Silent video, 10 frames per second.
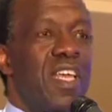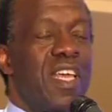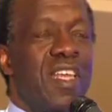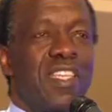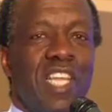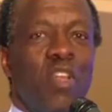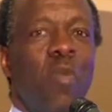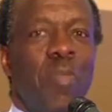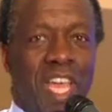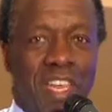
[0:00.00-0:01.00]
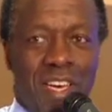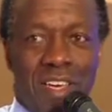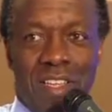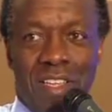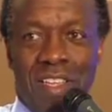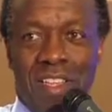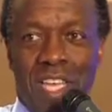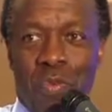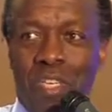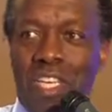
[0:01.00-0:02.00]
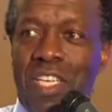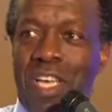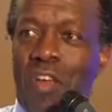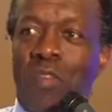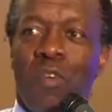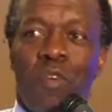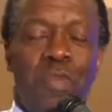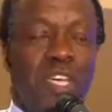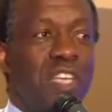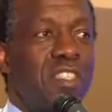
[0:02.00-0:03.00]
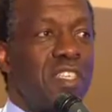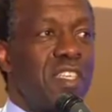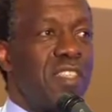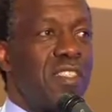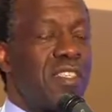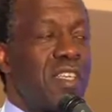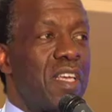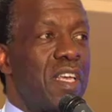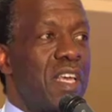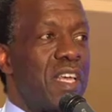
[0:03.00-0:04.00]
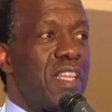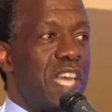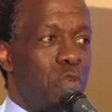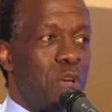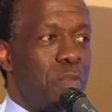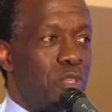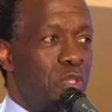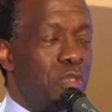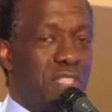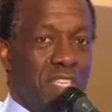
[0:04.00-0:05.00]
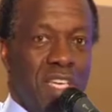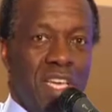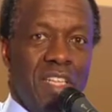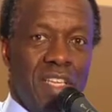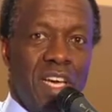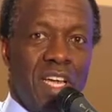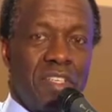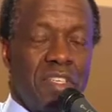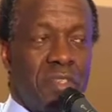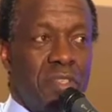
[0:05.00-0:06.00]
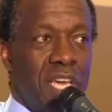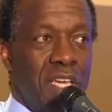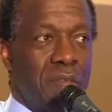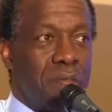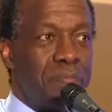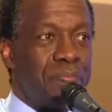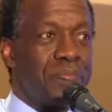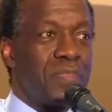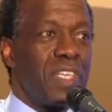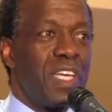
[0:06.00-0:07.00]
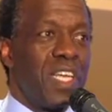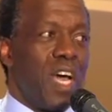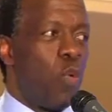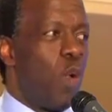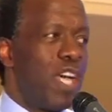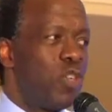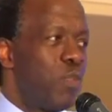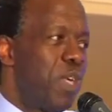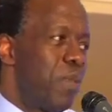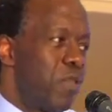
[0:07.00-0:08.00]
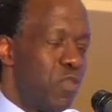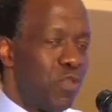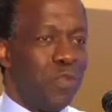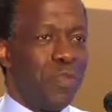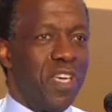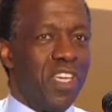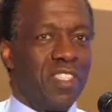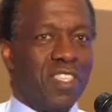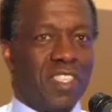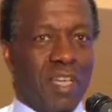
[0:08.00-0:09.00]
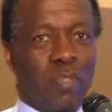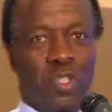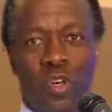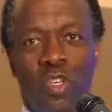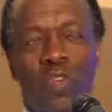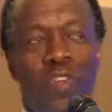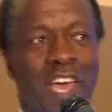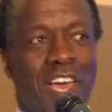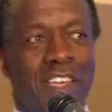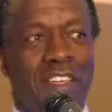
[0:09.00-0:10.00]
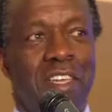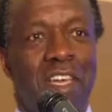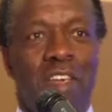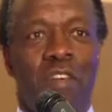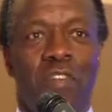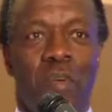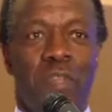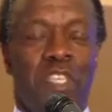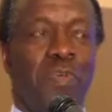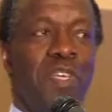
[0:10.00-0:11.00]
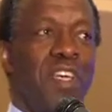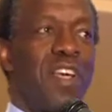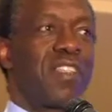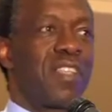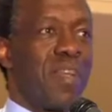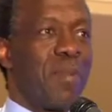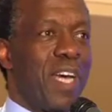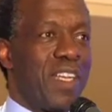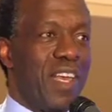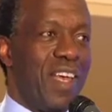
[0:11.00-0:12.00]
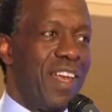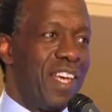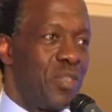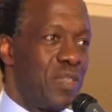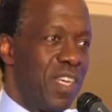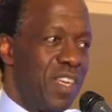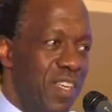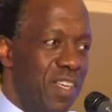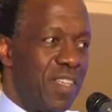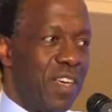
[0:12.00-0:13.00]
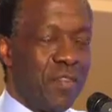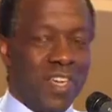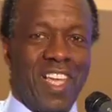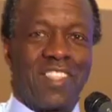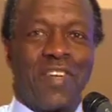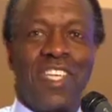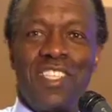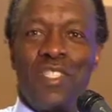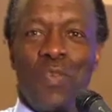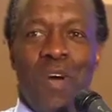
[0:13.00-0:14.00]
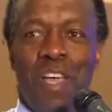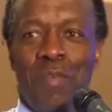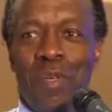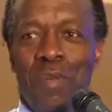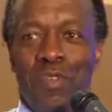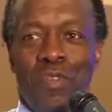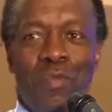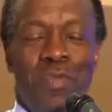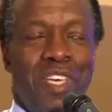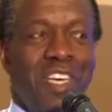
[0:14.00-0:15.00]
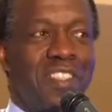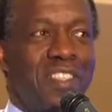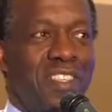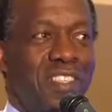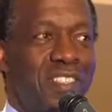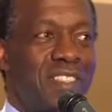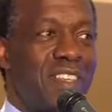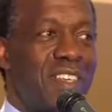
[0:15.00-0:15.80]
it is a no-brainer that we need a lot more PhDs than we are producing in the country today. Now, why do people do PhDs? I'm sure you've heard from the speakers on the panel area today, there are various reasons why people do PhDs.